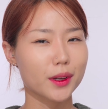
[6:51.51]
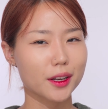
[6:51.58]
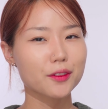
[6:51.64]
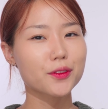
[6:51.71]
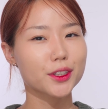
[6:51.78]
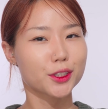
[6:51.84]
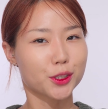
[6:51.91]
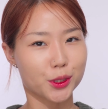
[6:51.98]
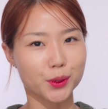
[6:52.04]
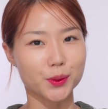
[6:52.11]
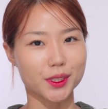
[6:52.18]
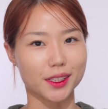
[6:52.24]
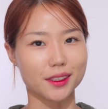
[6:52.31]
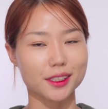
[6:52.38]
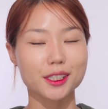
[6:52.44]
Benefit's
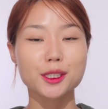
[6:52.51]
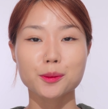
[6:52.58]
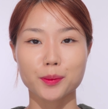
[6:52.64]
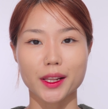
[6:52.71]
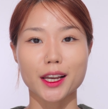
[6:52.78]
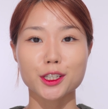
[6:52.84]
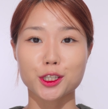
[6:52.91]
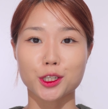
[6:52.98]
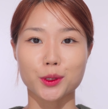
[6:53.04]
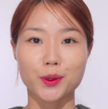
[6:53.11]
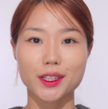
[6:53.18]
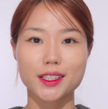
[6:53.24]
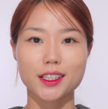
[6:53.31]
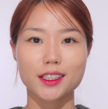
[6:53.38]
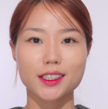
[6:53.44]
new tints, Splash
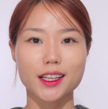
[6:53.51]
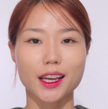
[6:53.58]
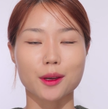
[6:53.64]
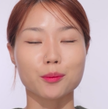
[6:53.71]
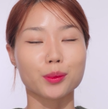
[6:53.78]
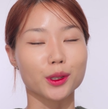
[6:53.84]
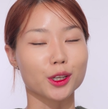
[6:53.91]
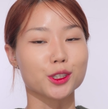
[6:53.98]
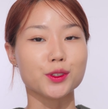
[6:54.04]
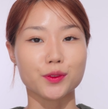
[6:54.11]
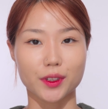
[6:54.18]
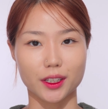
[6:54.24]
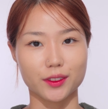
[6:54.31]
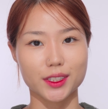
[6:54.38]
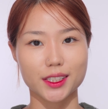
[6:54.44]
Dewy Tint and Plush
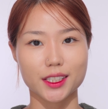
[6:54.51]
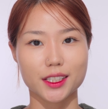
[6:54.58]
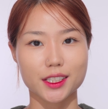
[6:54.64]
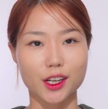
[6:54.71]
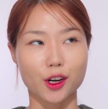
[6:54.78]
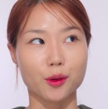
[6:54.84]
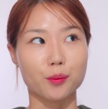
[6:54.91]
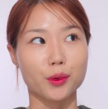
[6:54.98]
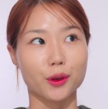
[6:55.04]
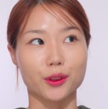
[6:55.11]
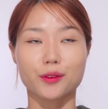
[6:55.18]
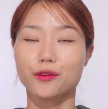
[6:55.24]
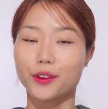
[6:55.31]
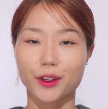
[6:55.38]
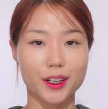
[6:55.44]
Velvet Tint, are
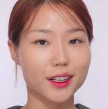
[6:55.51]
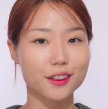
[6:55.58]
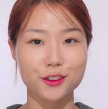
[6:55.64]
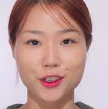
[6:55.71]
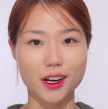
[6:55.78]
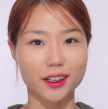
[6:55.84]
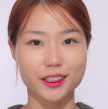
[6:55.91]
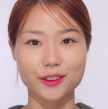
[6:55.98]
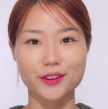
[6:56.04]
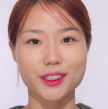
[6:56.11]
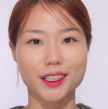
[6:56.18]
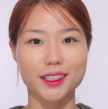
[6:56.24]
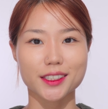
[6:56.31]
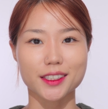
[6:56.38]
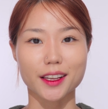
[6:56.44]
both very attractive
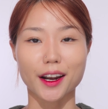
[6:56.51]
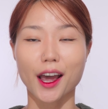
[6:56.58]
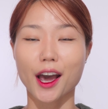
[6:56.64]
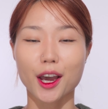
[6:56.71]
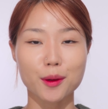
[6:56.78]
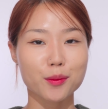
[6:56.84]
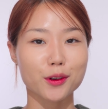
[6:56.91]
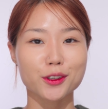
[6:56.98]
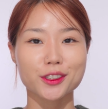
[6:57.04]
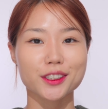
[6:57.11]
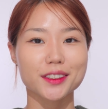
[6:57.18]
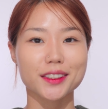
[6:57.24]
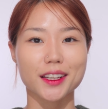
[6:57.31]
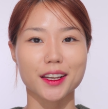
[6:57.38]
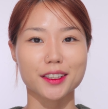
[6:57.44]
tints that I
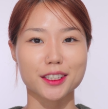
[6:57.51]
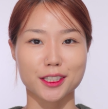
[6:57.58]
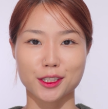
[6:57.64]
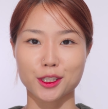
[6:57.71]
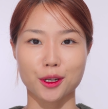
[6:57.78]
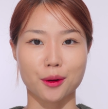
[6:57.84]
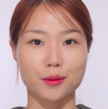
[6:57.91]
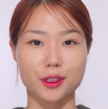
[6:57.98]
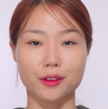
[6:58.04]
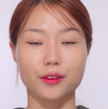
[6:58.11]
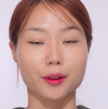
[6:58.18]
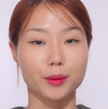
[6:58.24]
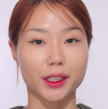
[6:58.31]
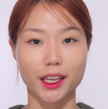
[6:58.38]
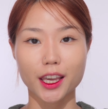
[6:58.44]
personally liked in terms
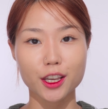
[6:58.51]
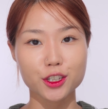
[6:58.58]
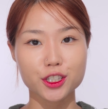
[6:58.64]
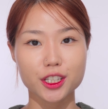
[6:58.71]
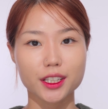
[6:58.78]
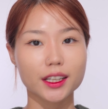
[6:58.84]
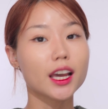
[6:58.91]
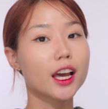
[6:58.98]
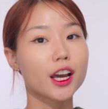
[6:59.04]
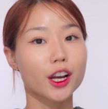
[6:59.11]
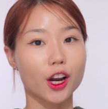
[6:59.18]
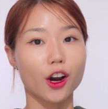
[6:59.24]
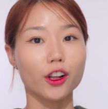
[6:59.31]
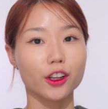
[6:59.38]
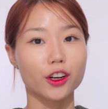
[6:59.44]
of application,
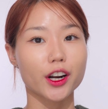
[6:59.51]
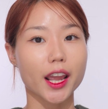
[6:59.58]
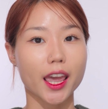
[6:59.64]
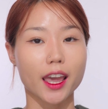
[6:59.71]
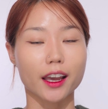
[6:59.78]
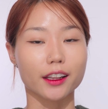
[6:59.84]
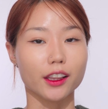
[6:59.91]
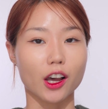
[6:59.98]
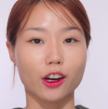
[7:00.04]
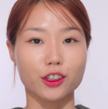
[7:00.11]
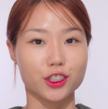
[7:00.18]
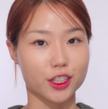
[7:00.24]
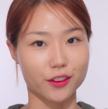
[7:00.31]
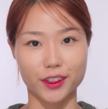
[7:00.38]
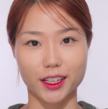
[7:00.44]
color, and
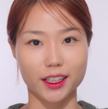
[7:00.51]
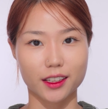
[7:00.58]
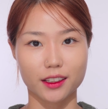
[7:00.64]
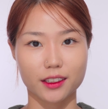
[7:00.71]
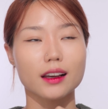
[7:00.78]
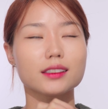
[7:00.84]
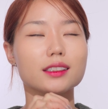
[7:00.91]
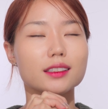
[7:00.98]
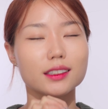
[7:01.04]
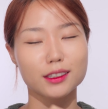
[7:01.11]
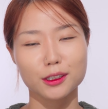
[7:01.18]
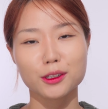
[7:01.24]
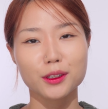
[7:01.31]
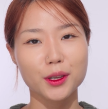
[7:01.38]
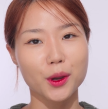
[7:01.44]
longevity. I
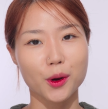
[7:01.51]
sincerely